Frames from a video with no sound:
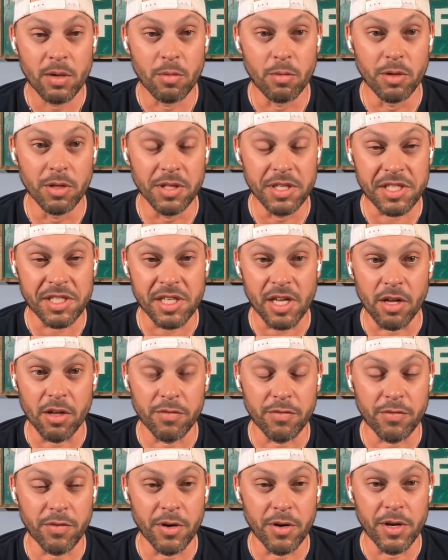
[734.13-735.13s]
really
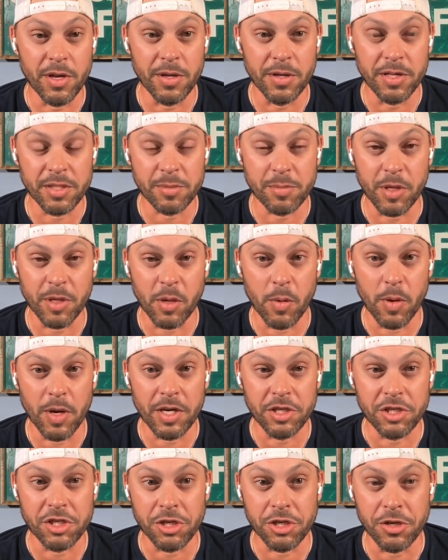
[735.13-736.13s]
solid for you, and it's been quite
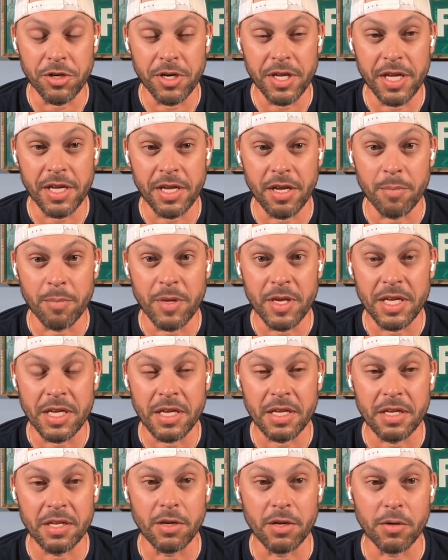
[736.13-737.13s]
a journey. I mean,
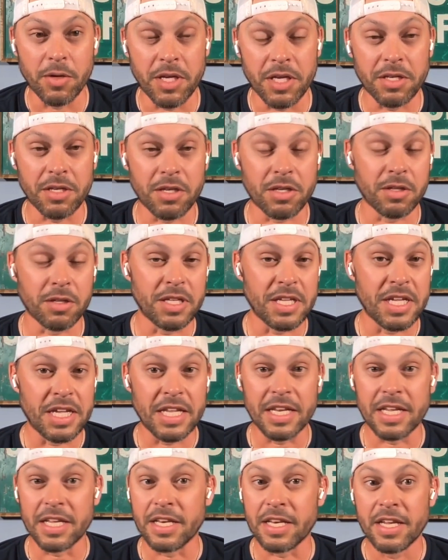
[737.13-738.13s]
you know, getting
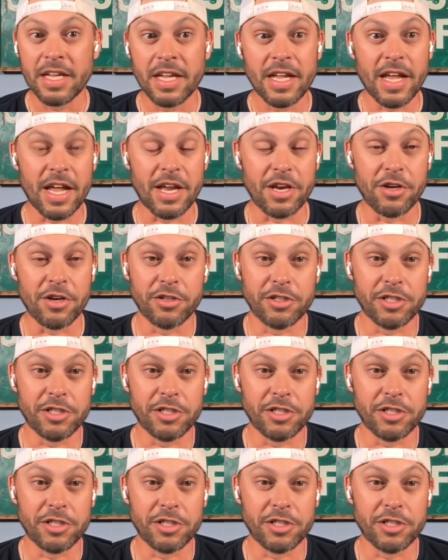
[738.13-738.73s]
clean and and you're